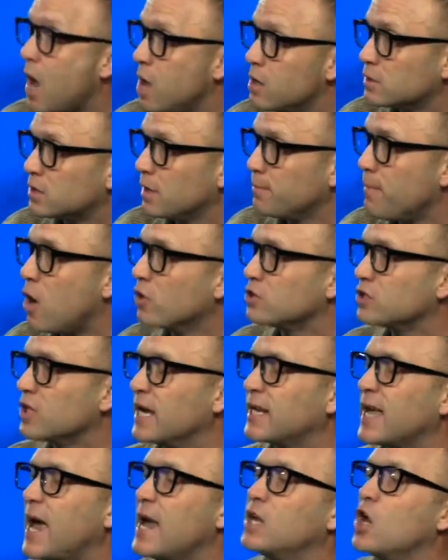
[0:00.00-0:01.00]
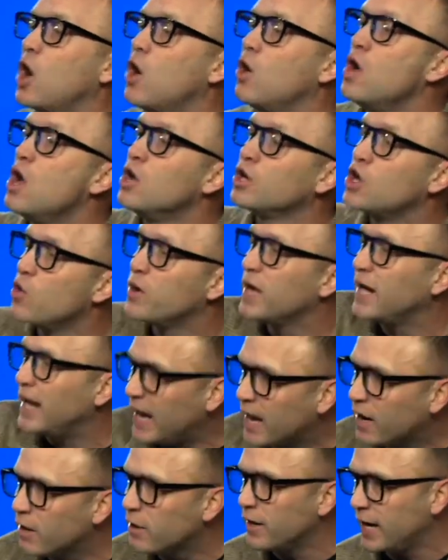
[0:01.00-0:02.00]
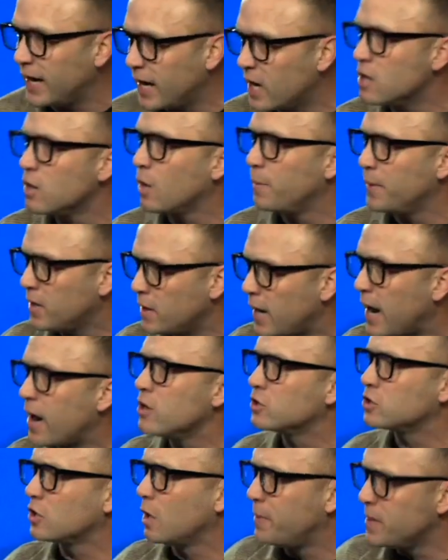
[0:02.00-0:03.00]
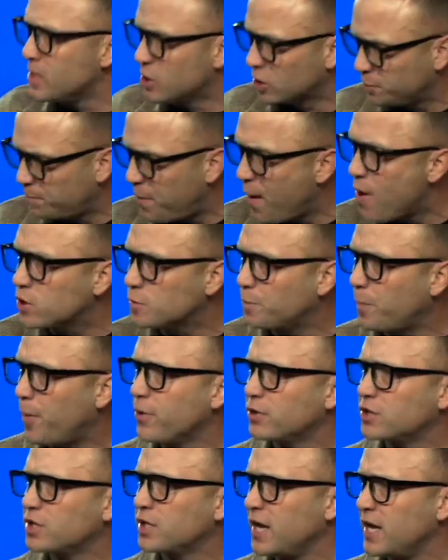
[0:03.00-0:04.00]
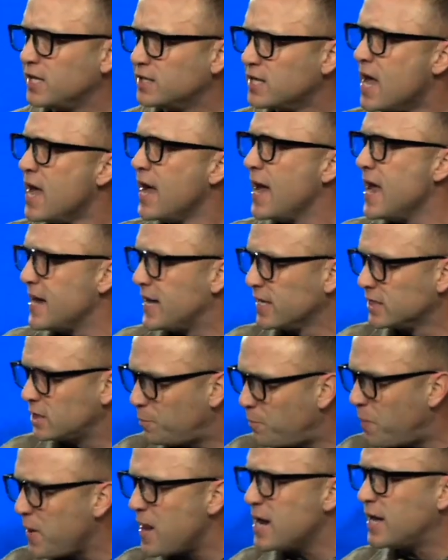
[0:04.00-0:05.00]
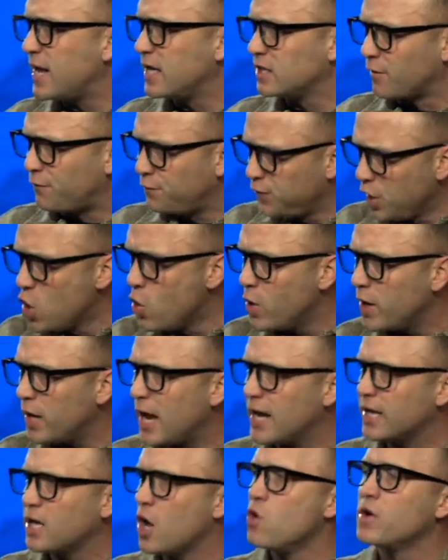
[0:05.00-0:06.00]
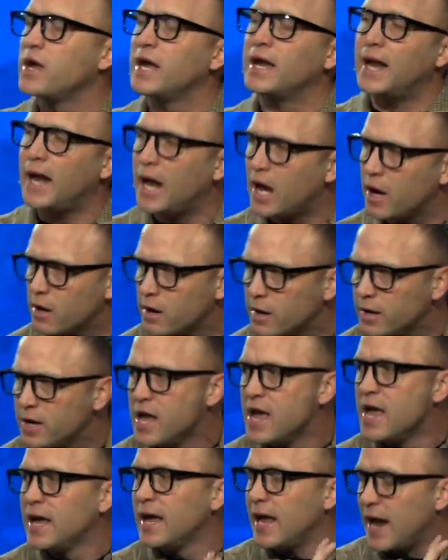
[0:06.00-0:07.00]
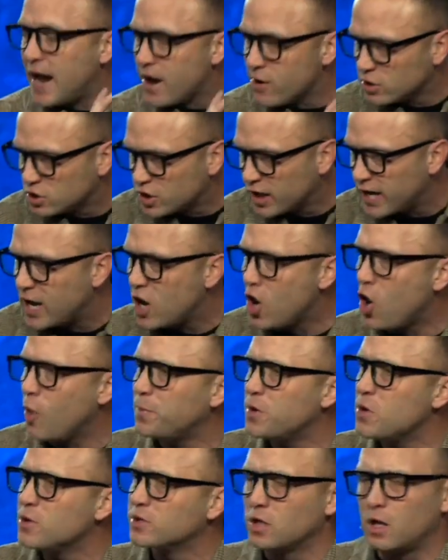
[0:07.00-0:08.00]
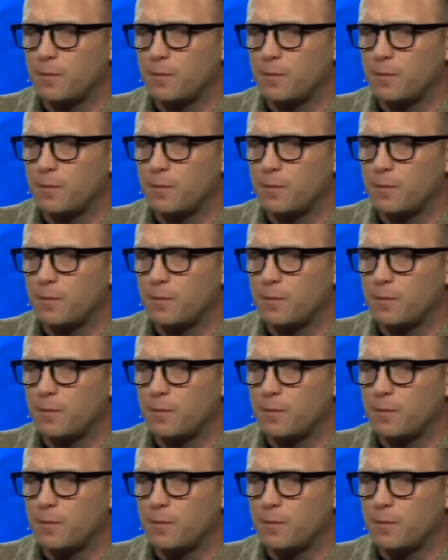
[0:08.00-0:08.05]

else. And Moses is like, hey, go get Aaron. Aaron's going to be your spokesperson. He can speak. He's affluent. Like, go get Aaron. Aaron's going to help you.